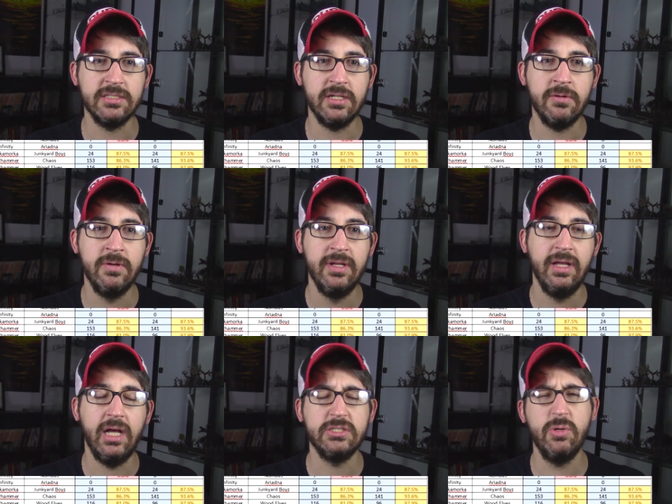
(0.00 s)
So
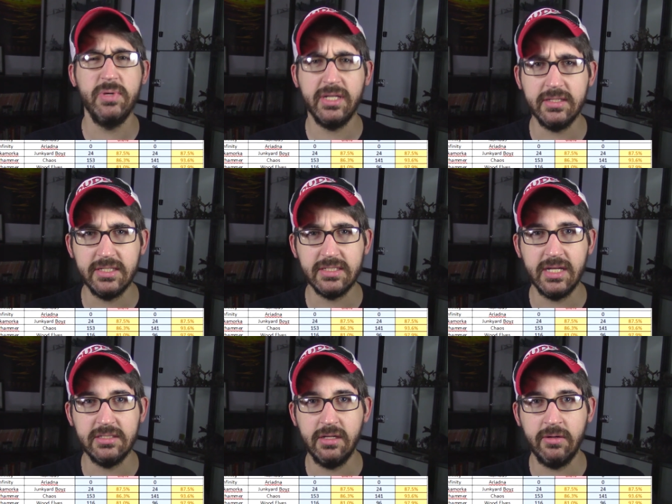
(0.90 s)
I was hoping to get these
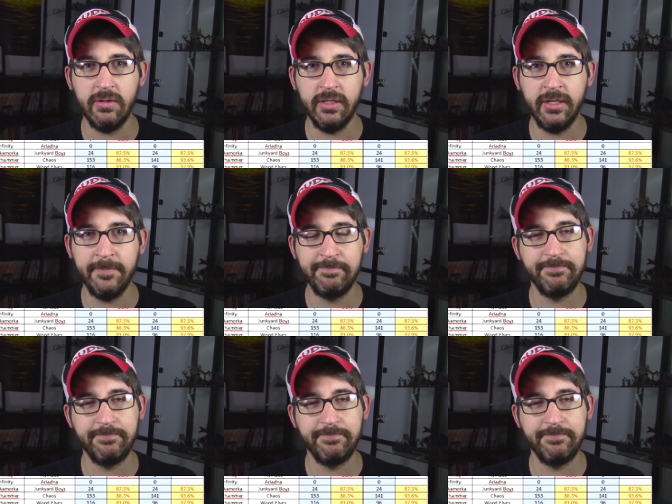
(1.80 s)
guys done earlier.